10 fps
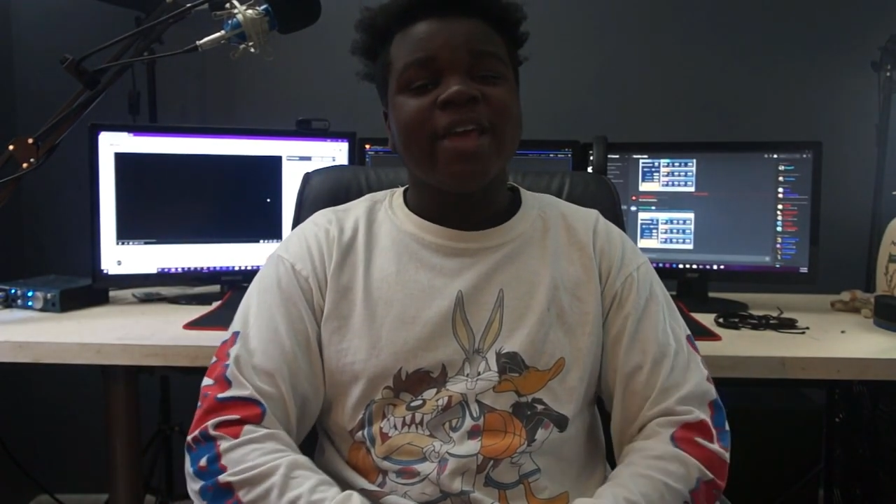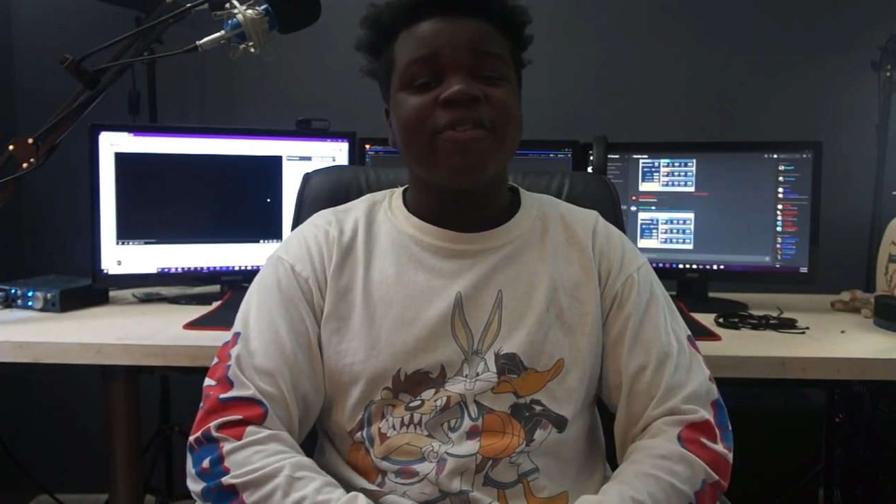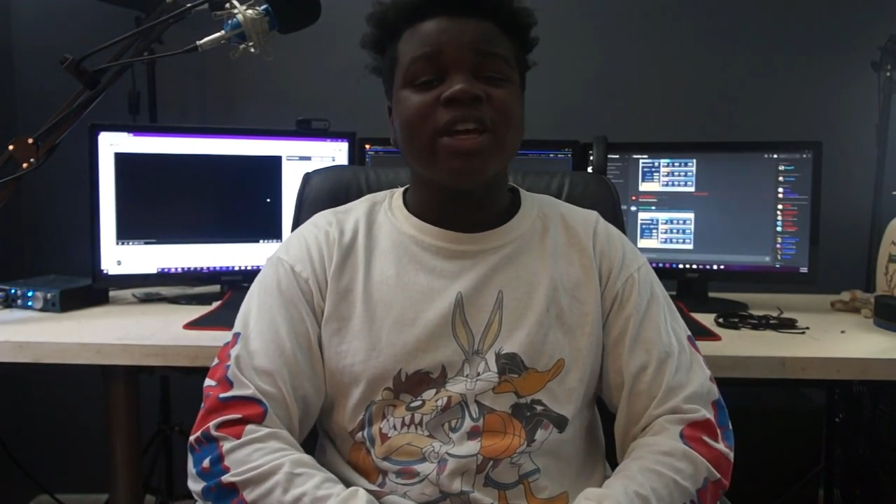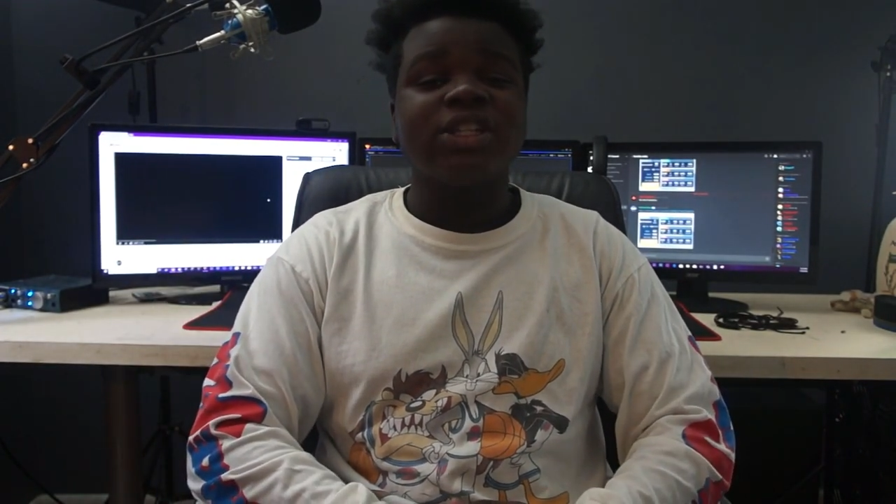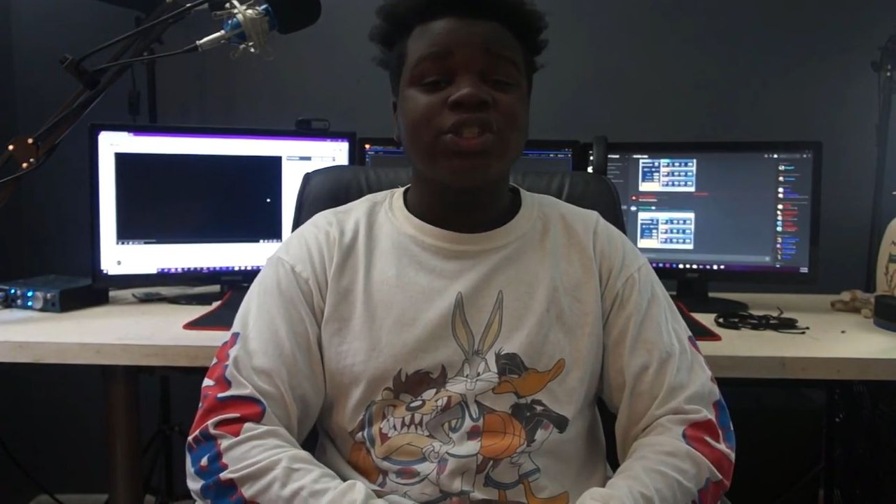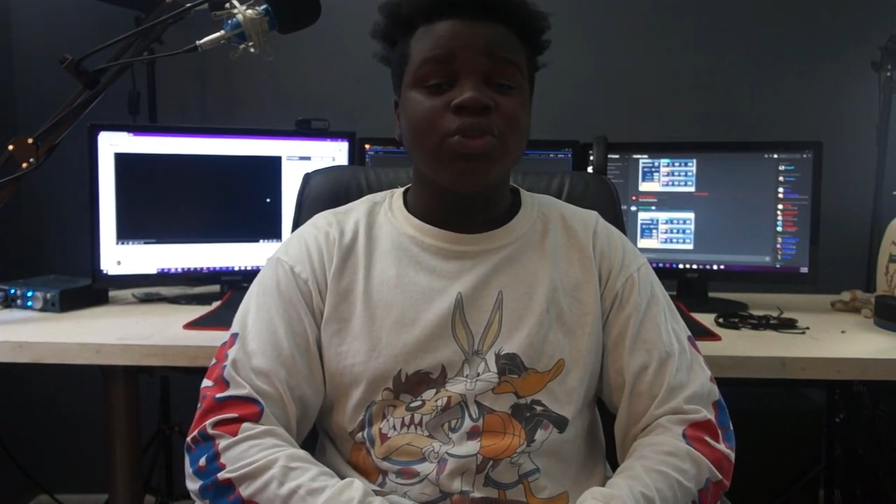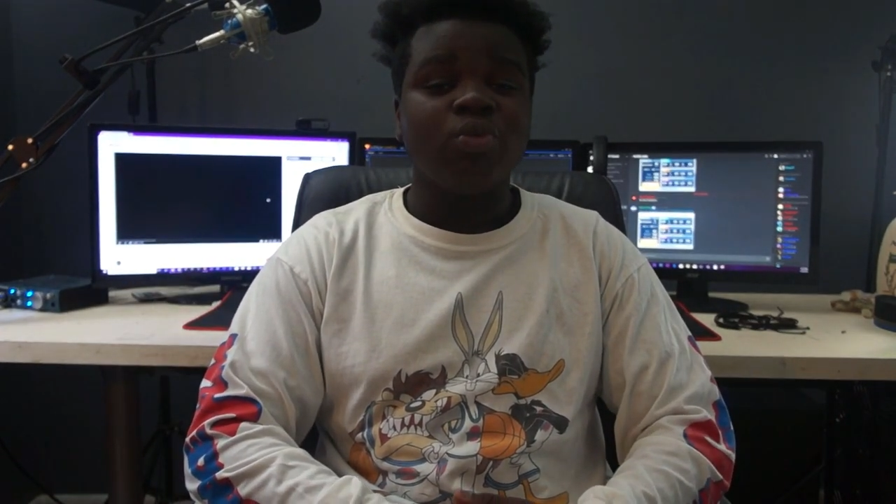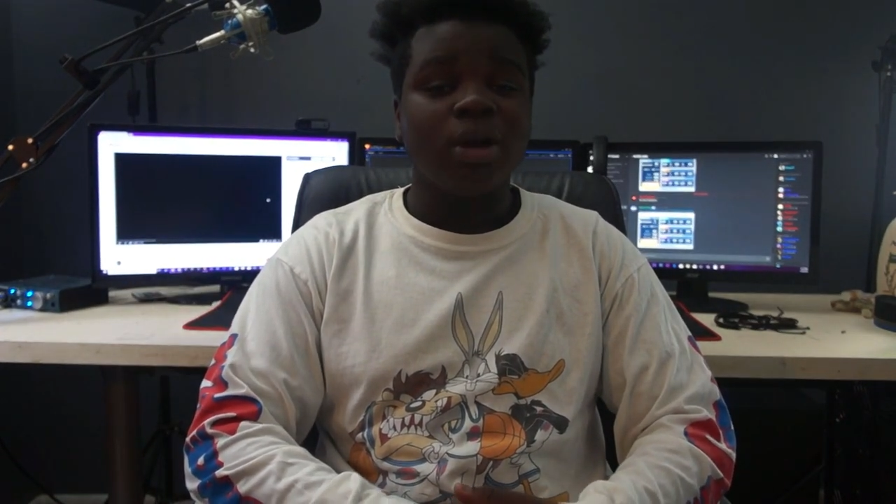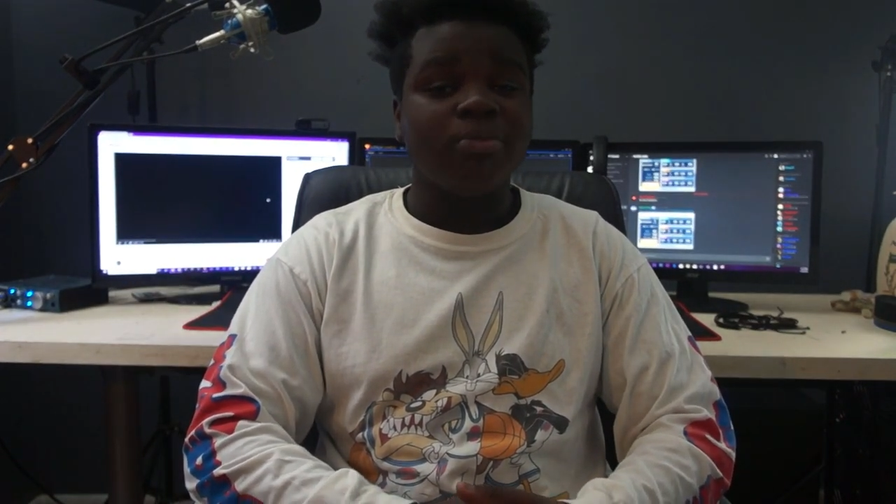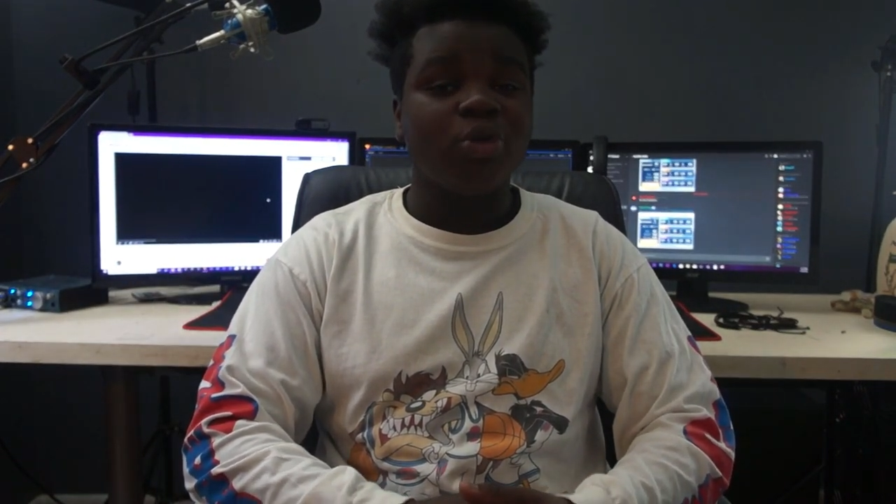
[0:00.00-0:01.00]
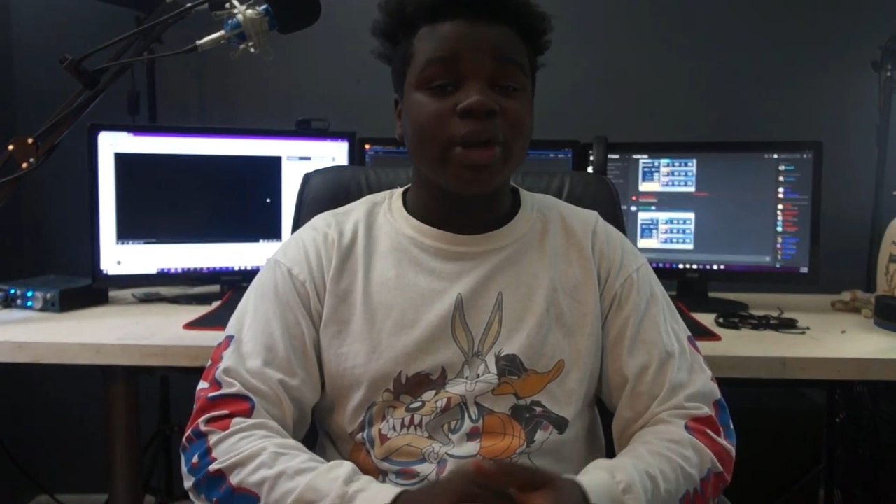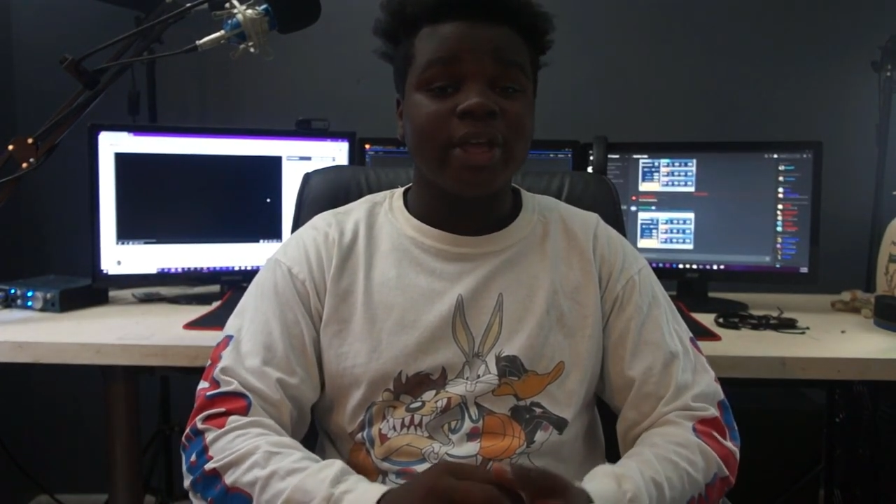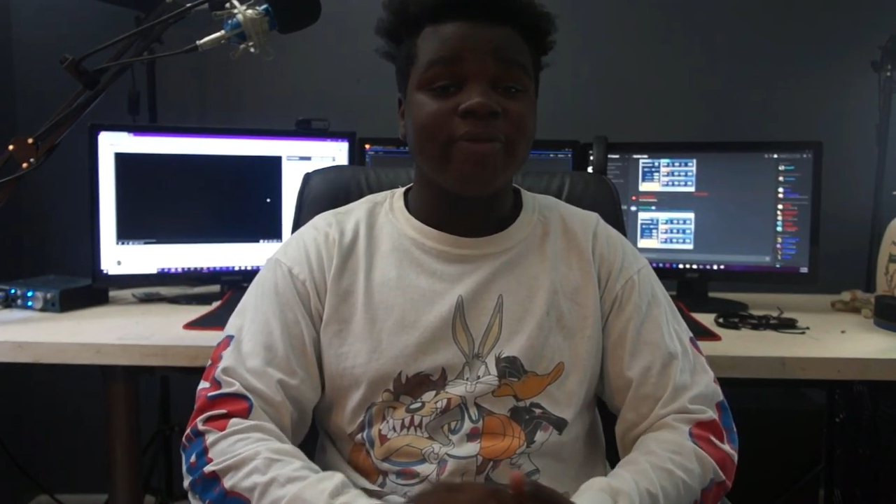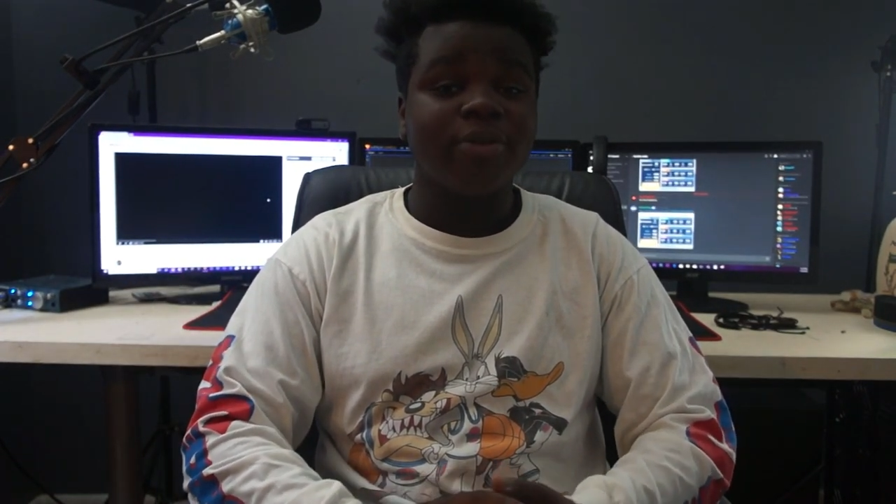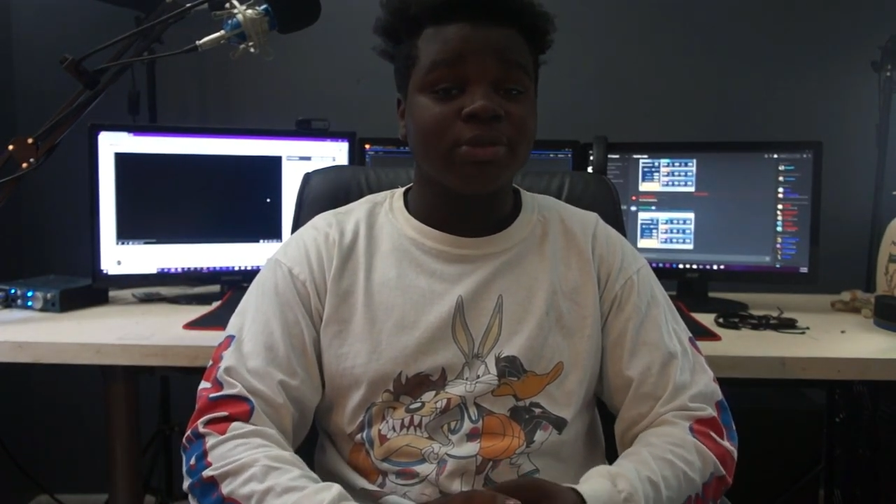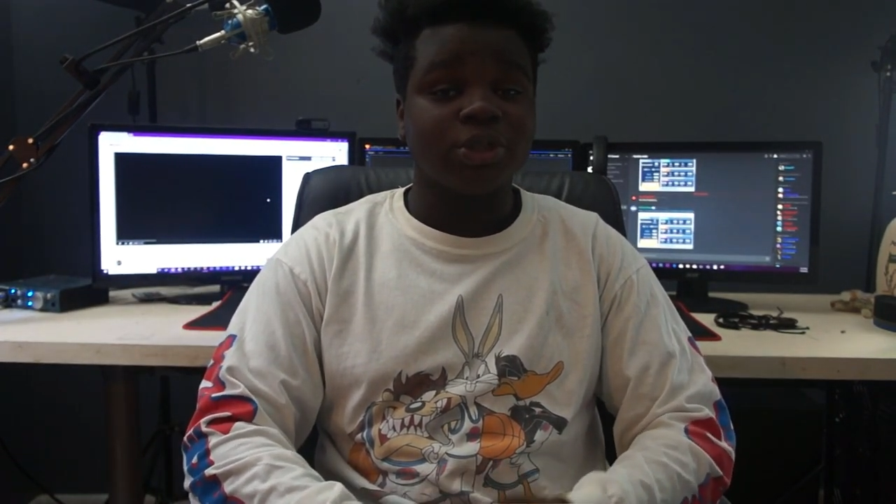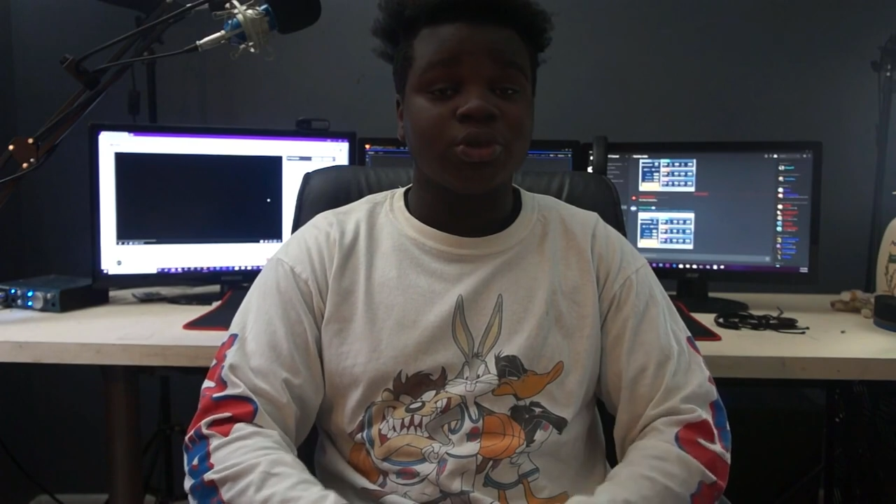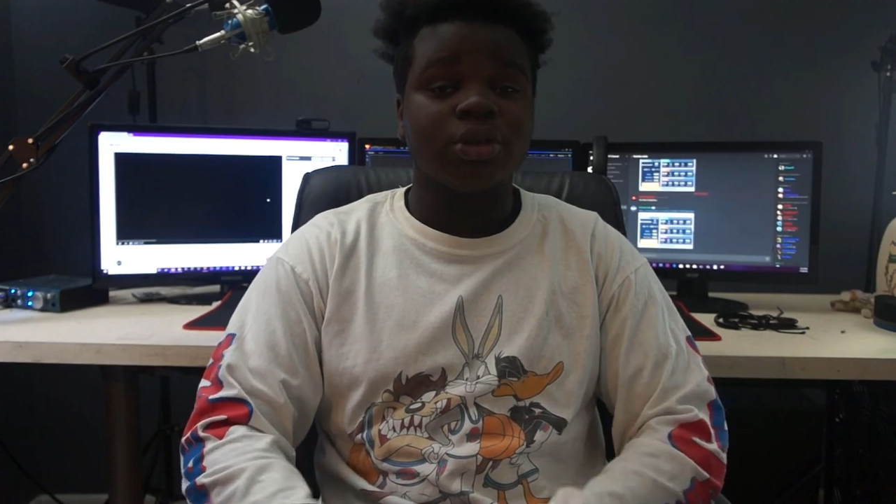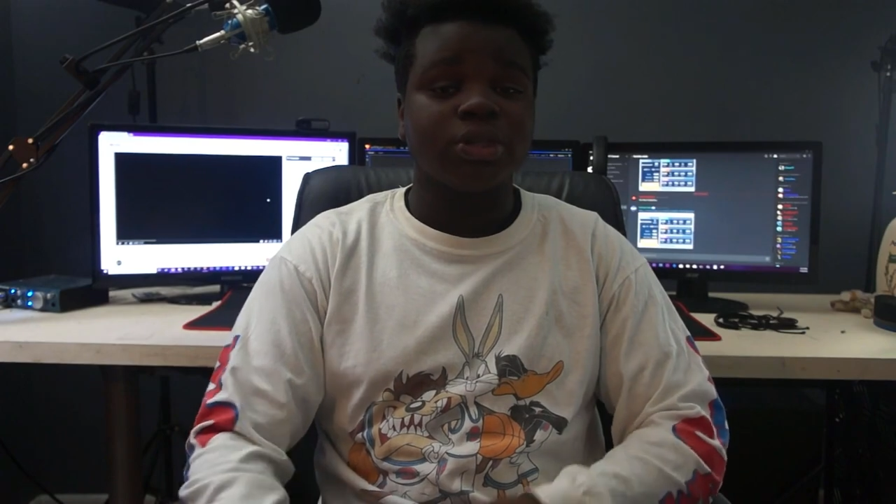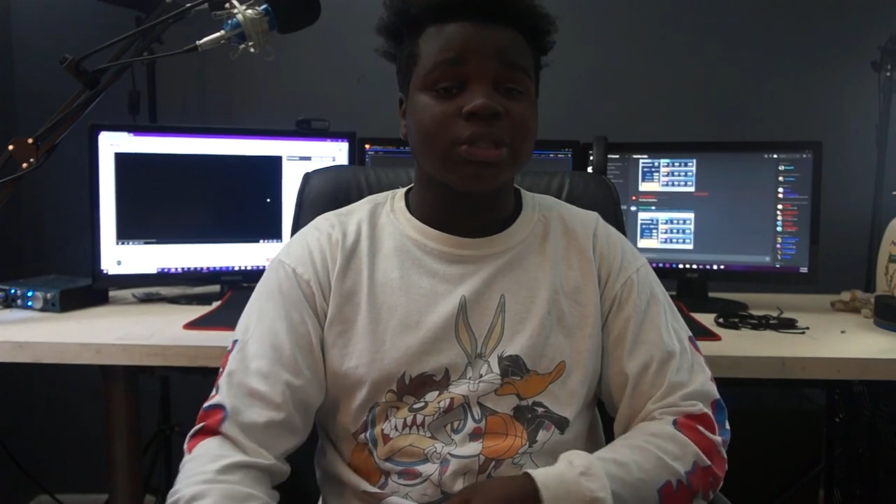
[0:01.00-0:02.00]
If you guys do want more Hitfilm
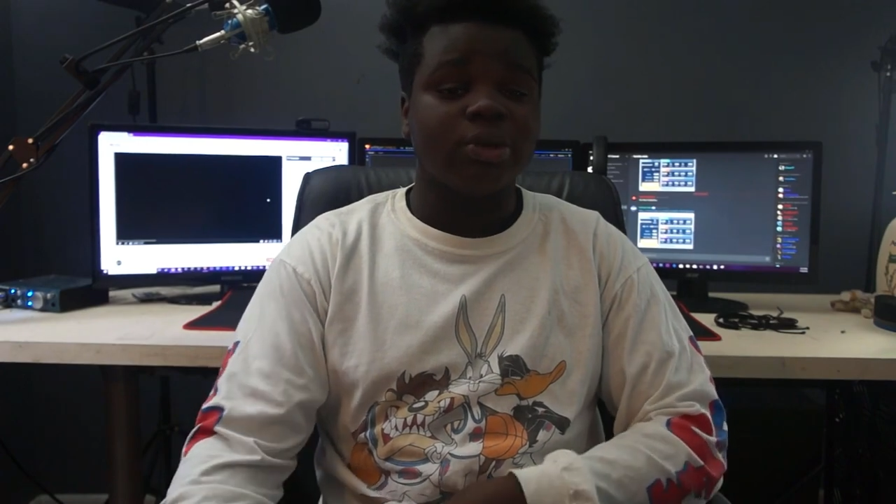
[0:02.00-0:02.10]
tutorials,